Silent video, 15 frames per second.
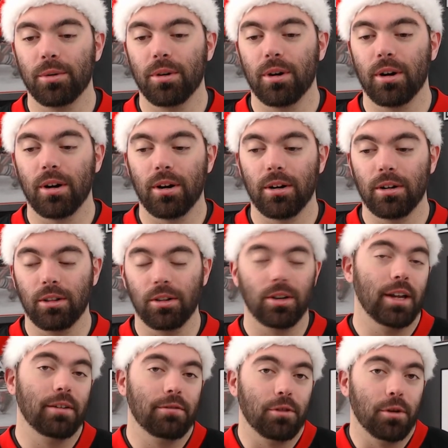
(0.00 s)
are
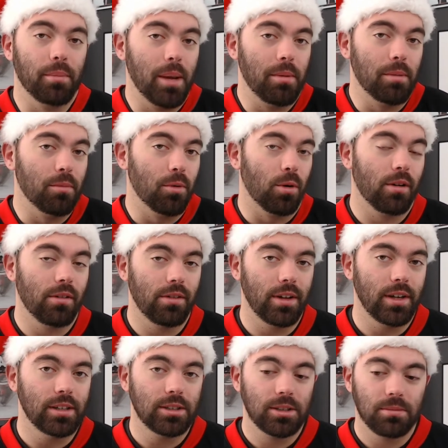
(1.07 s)
looking for maybe more of
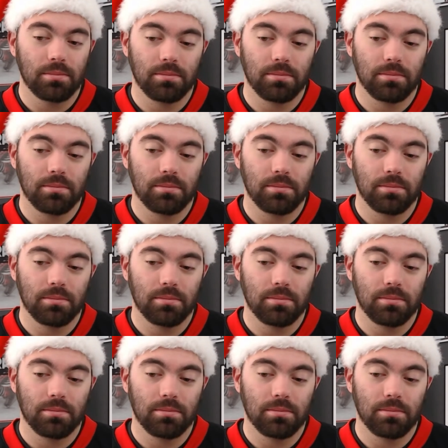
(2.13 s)
these,